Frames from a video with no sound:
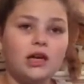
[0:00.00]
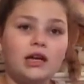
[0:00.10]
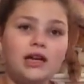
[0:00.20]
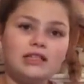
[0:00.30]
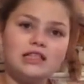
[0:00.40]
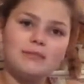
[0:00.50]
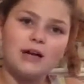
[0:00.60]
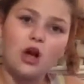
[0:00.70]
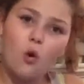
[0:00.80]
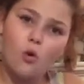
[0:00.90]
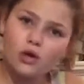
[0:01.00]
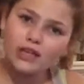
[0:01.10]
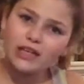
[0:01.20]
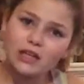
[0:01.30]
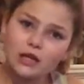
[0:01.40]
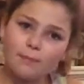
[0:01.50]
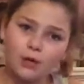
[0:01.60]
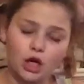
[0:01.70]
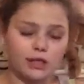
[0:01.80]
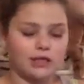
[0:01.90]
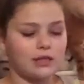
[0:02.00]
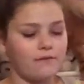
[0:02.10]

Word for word: Next is my coin purse